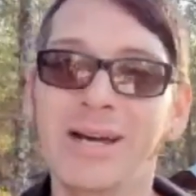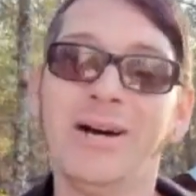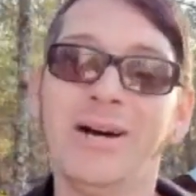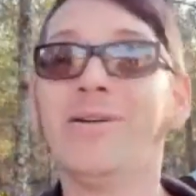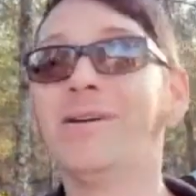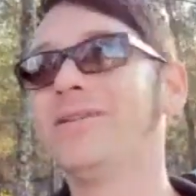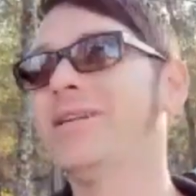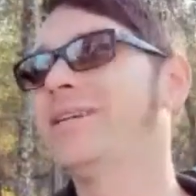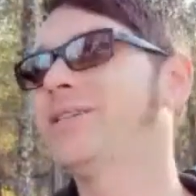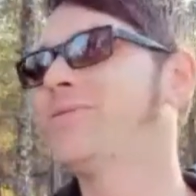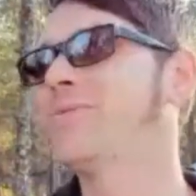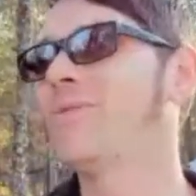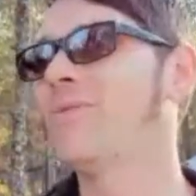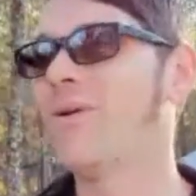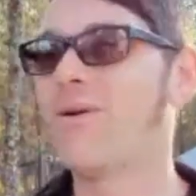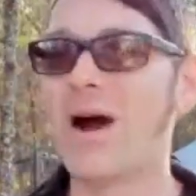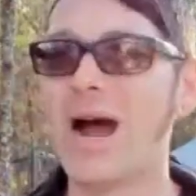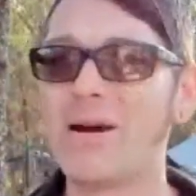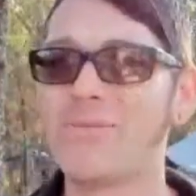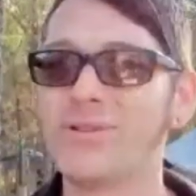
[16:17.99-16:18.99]
Or unless,
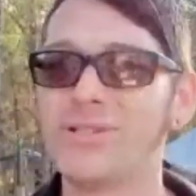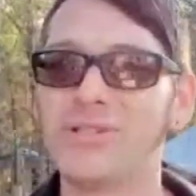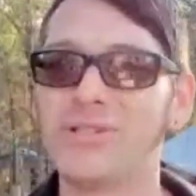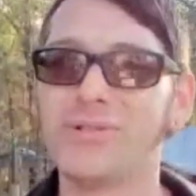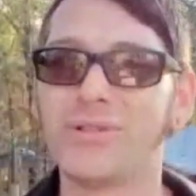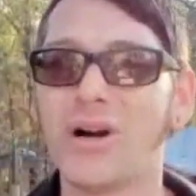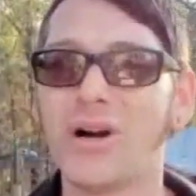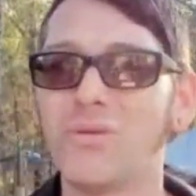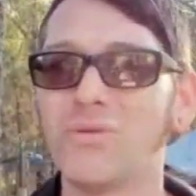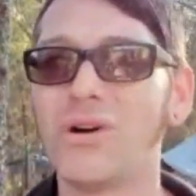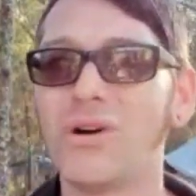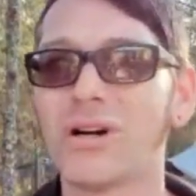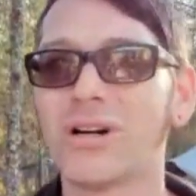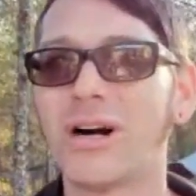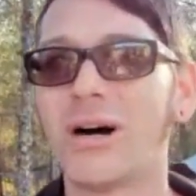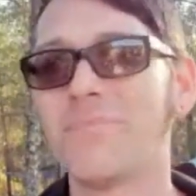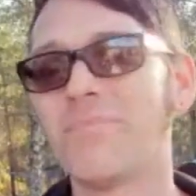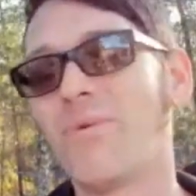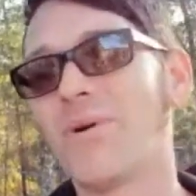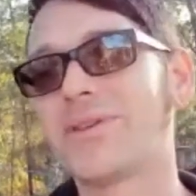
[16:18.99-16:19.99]
well, why would you go look
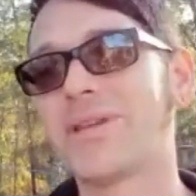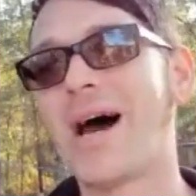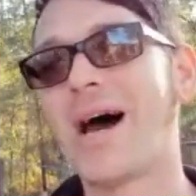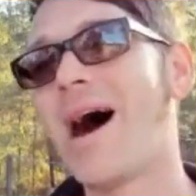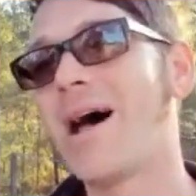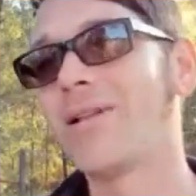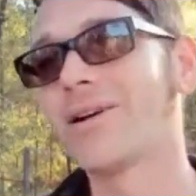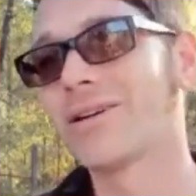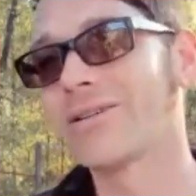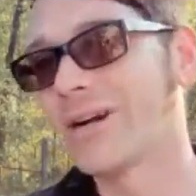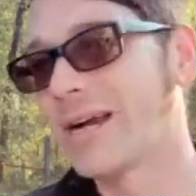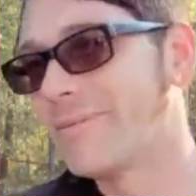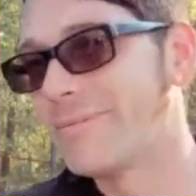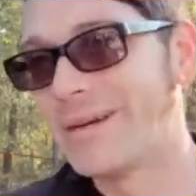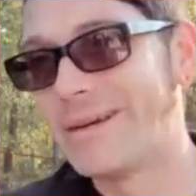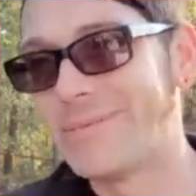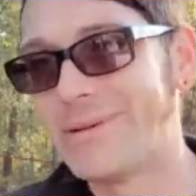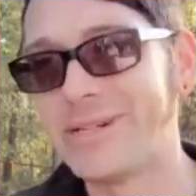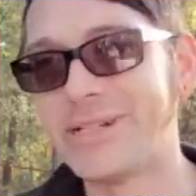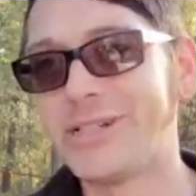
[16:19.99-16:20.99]
up what the hologram
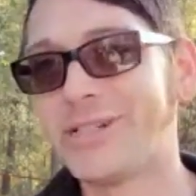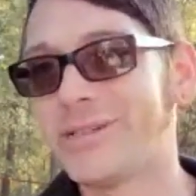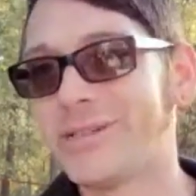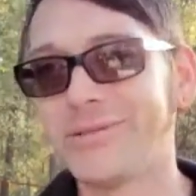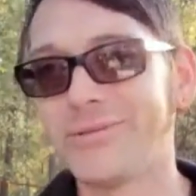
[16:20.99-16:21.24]
image